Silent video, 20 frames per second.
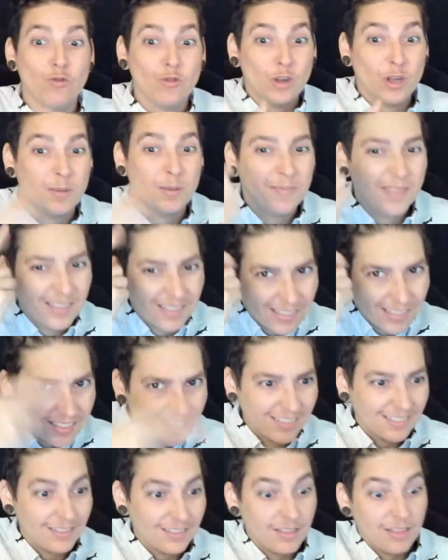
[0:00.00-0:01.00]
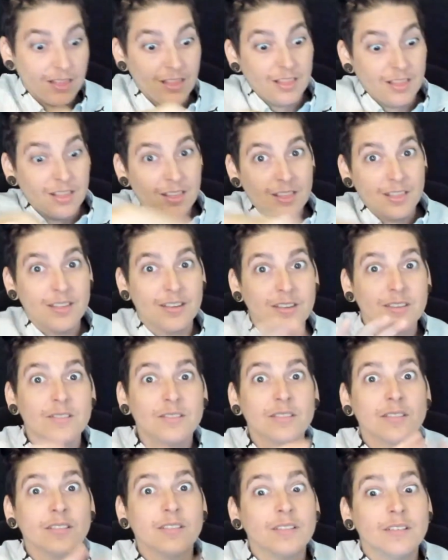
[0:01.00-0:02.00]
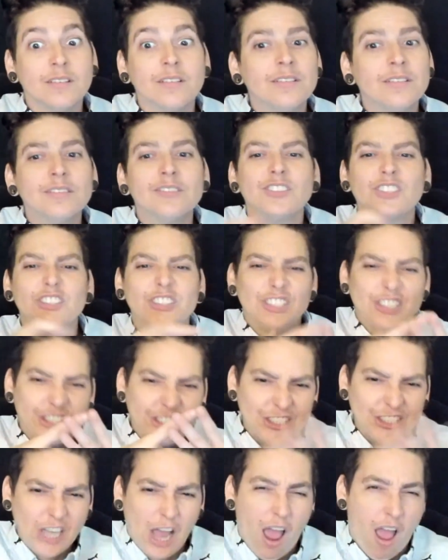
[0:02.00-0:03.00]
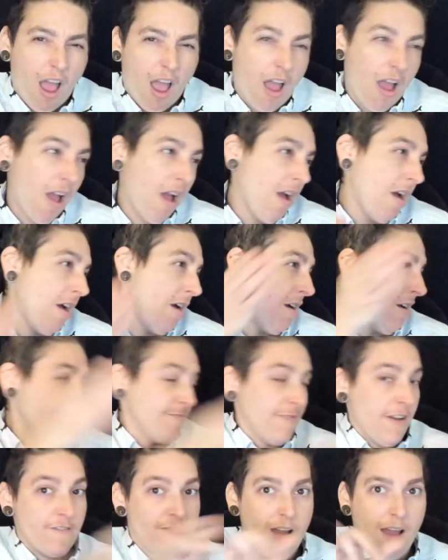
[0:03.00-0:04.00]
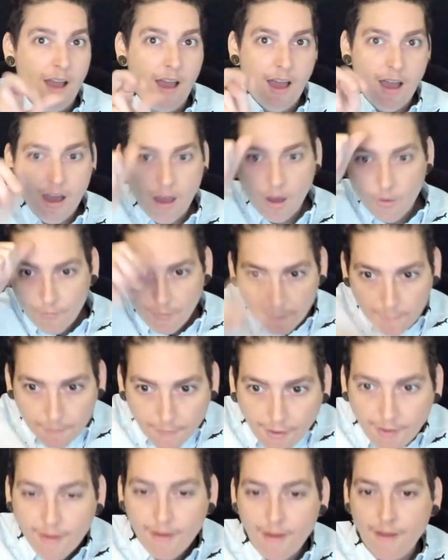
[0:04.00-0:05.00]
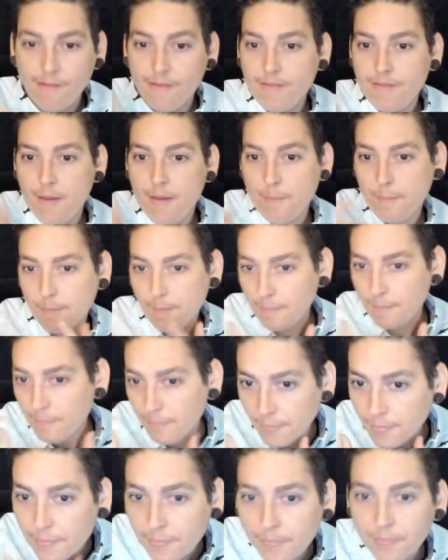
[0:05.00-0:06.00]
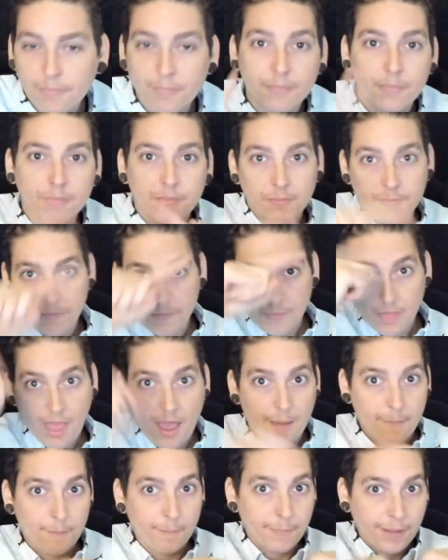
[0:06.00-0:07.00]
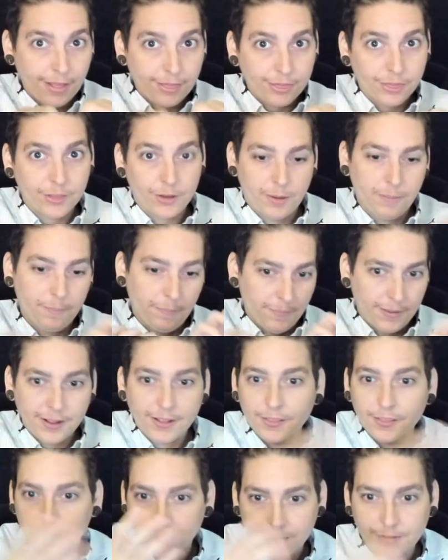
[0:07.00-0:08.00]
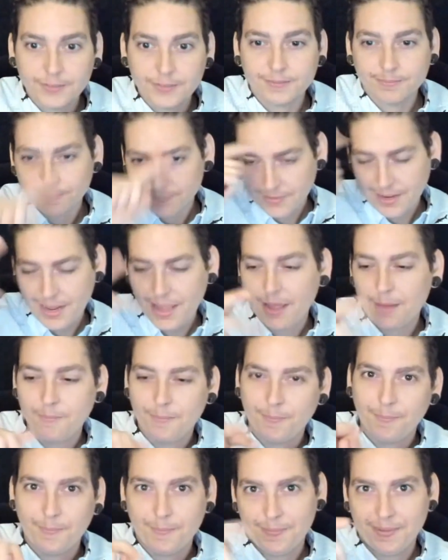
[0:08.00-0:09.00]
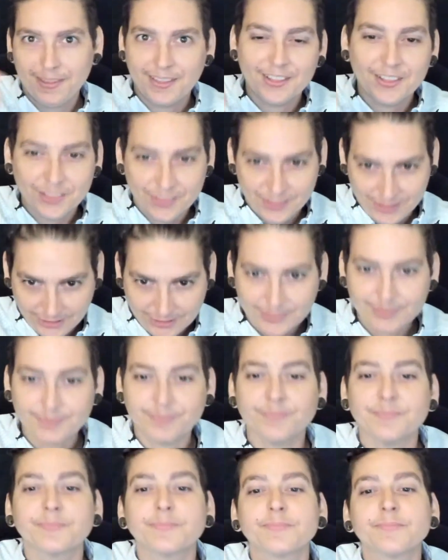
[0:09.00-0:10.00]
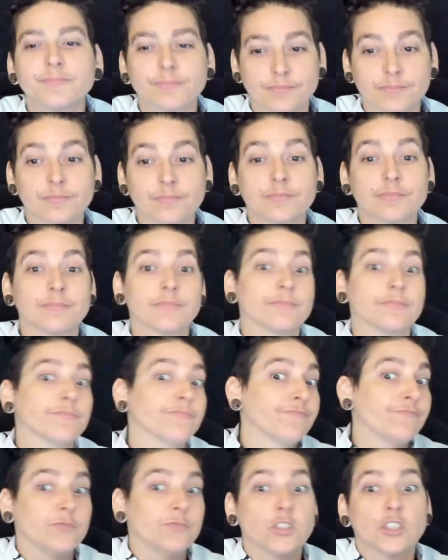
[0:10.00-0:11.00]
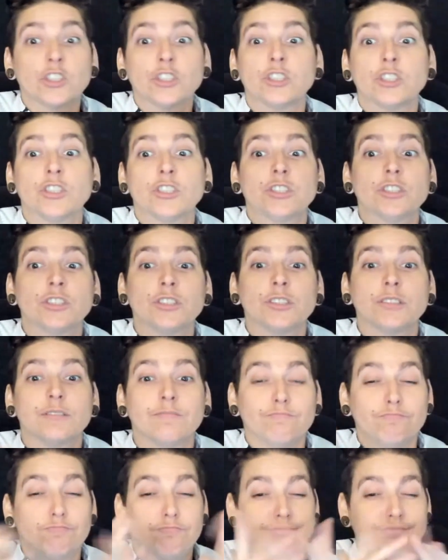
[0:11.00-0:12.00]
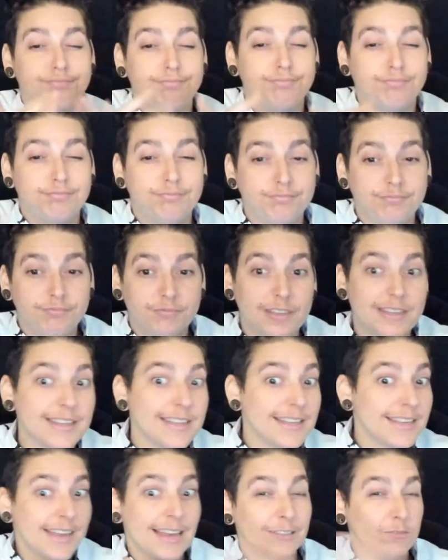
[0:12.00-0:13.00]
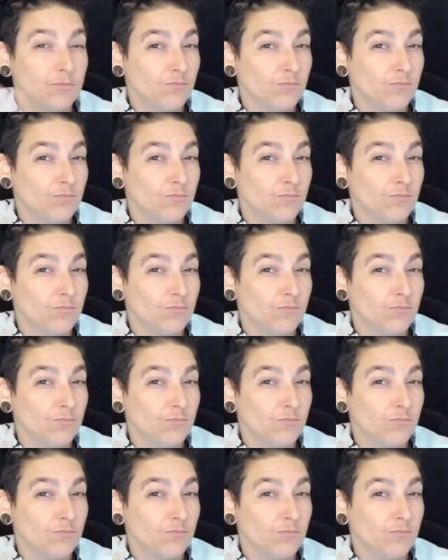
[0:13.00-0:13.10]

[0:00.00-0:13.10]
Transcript: The movie features a group of superheroes who started long before Iron Man, Captain America, and Black Panther. The diverse cast includes Kumail Nanjiani as